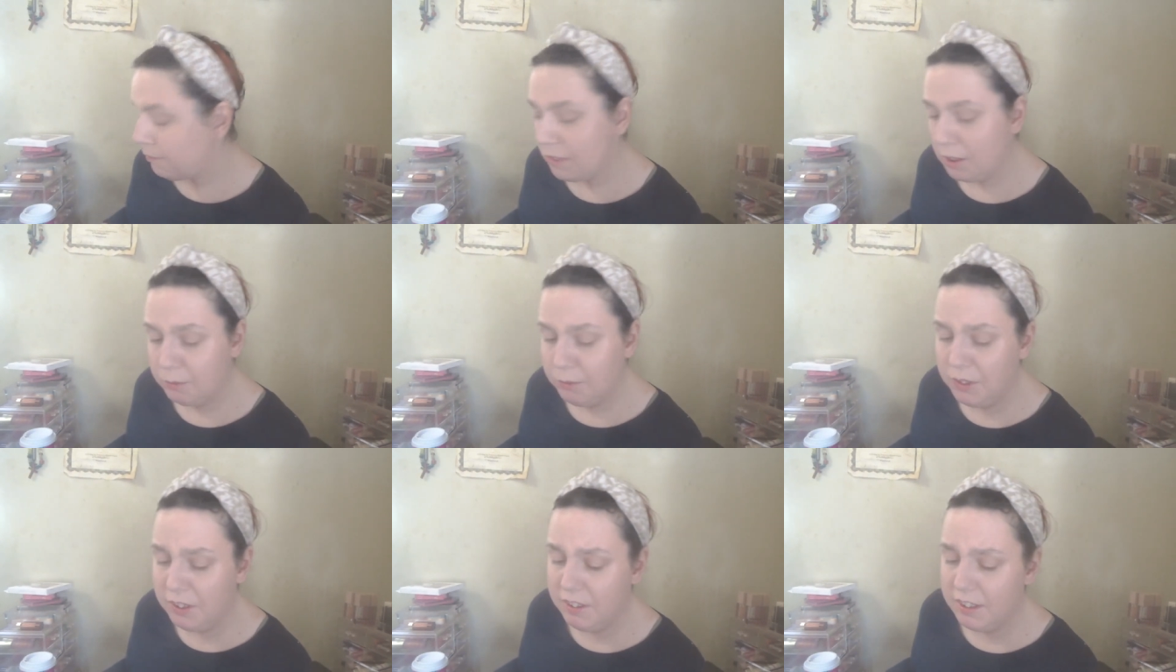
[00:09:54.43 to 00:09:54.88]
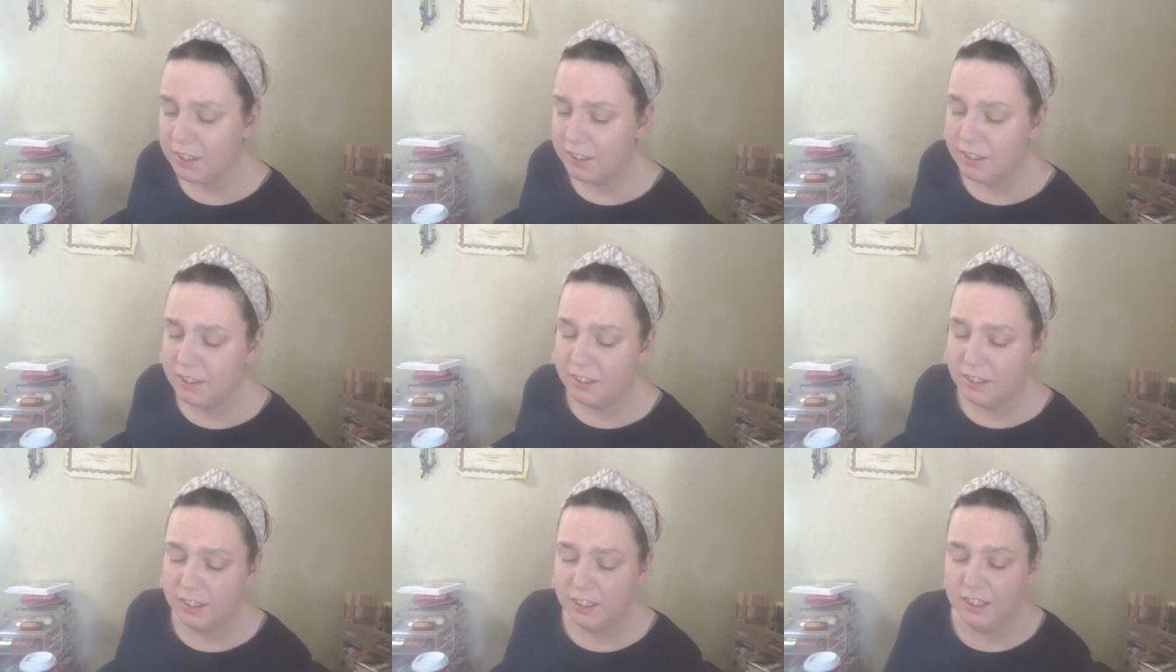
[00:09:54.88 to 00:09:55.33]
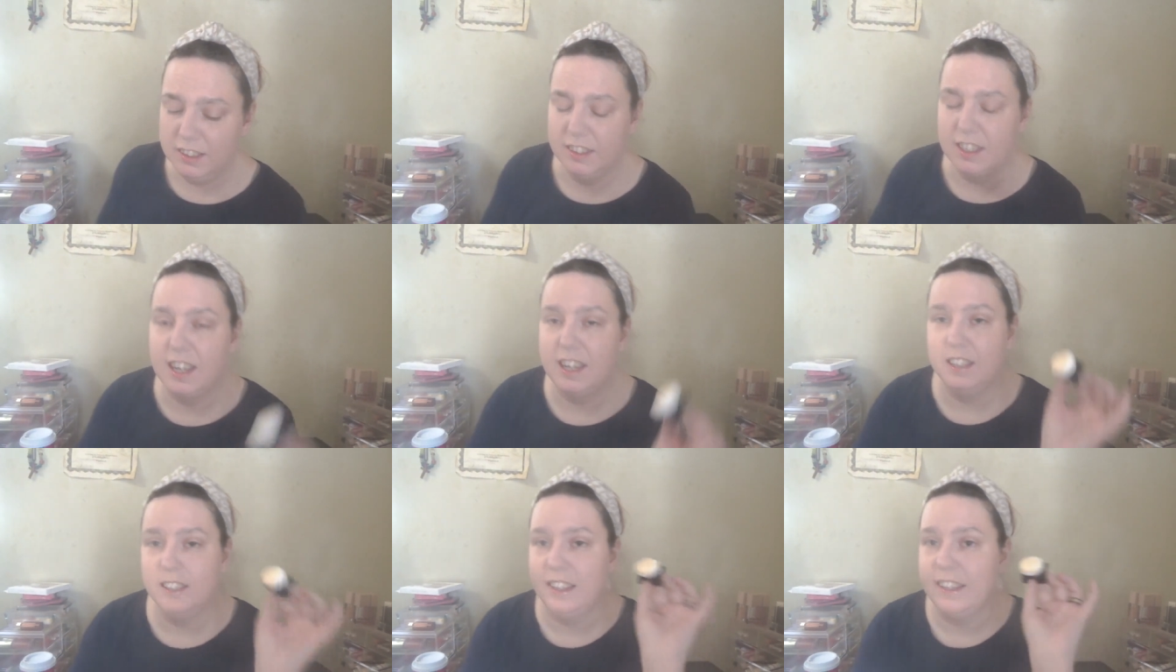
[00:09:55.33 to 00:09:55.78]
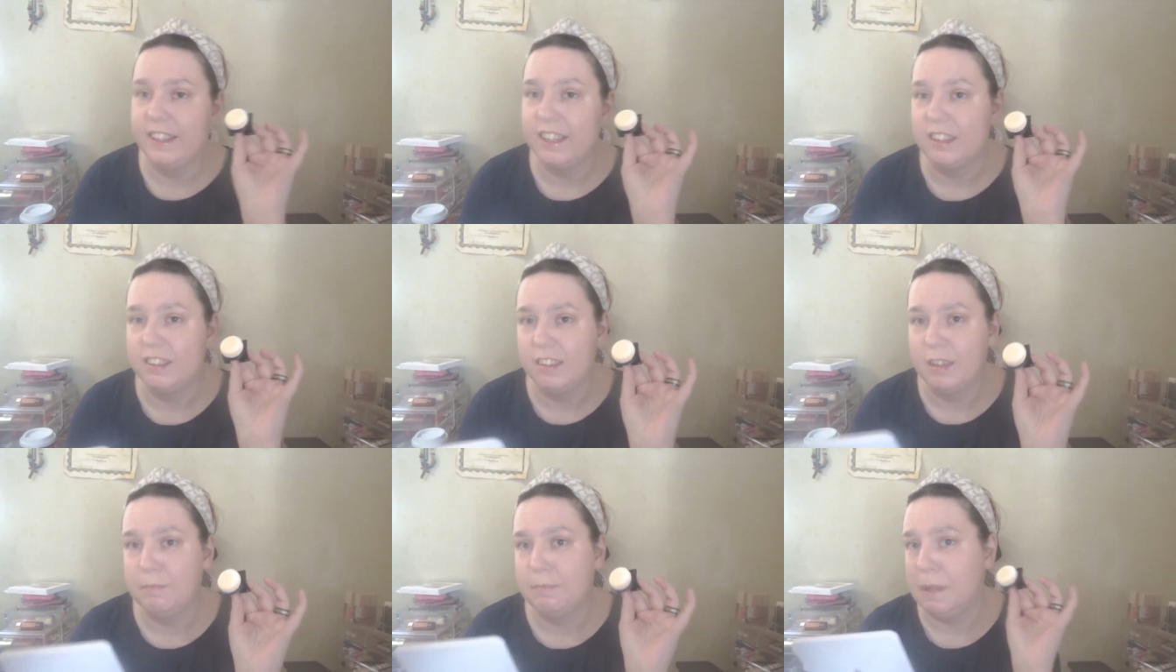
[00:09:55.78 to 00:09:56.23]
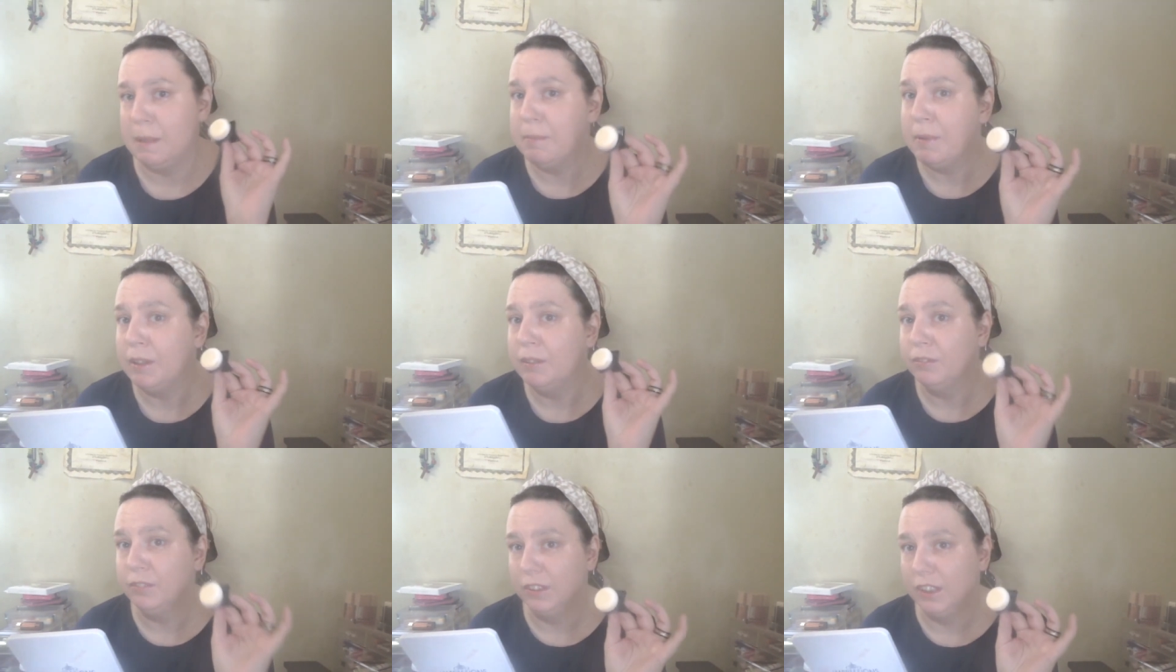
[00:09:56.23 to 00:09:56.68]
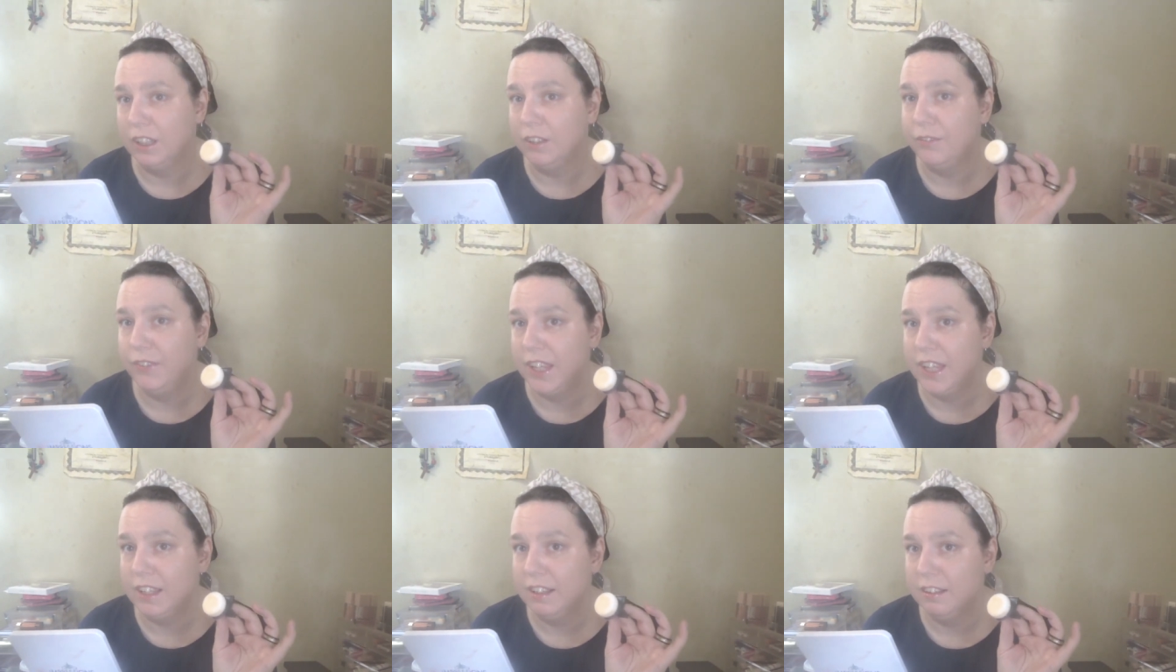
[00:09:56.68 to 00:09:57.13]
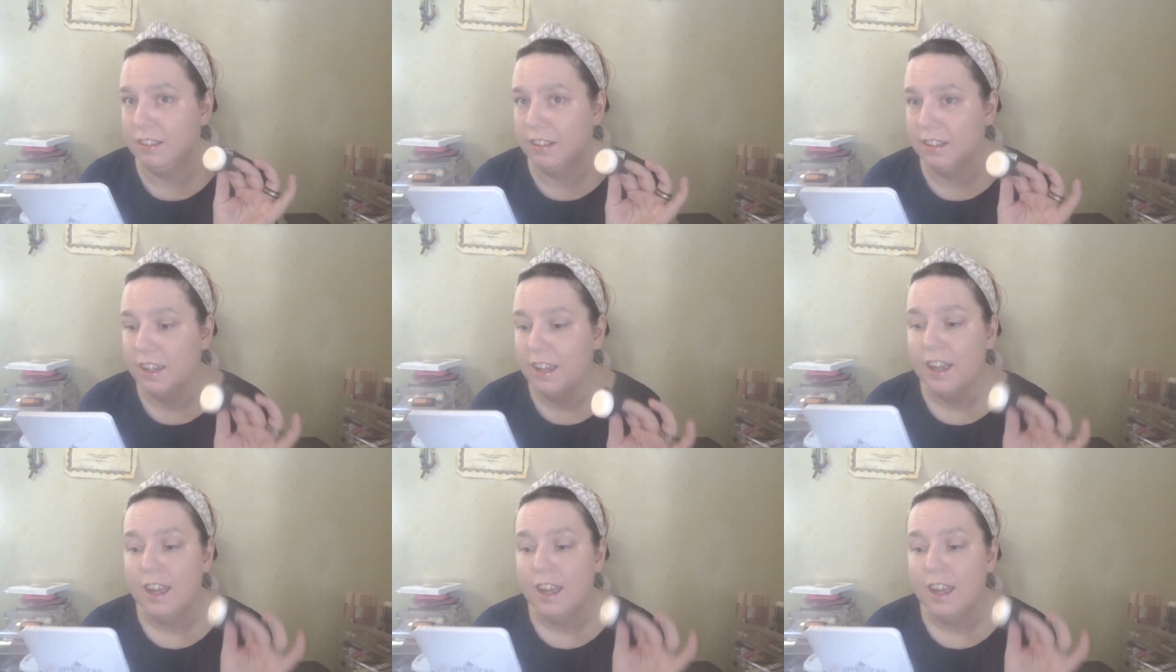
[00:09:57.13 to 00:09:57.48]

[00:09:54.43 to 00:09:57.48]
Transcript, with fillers: I'm going to set this on the die. Like I said, people have loved this.